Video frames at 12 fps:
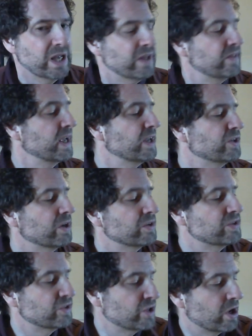The
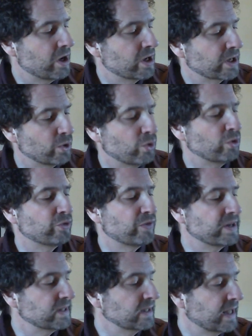Antos's dog, an old
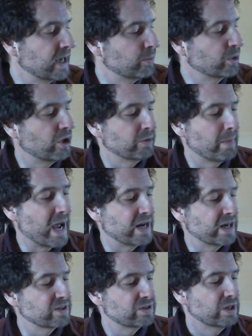friendly lab called
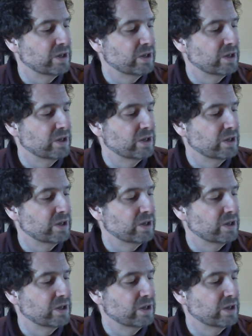Maddox,